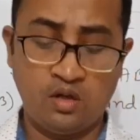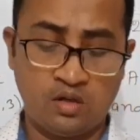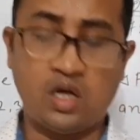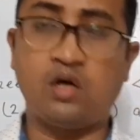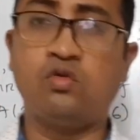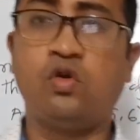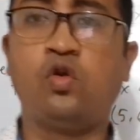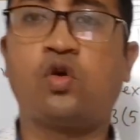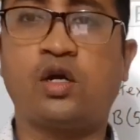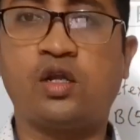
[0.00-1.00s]
Now
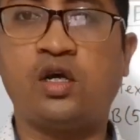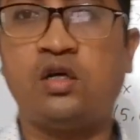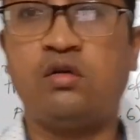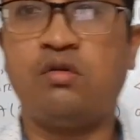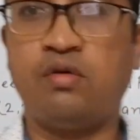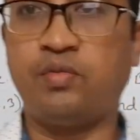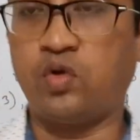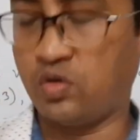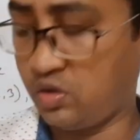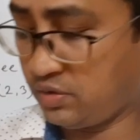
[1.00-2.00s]
look at the
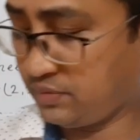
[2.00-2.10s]
board.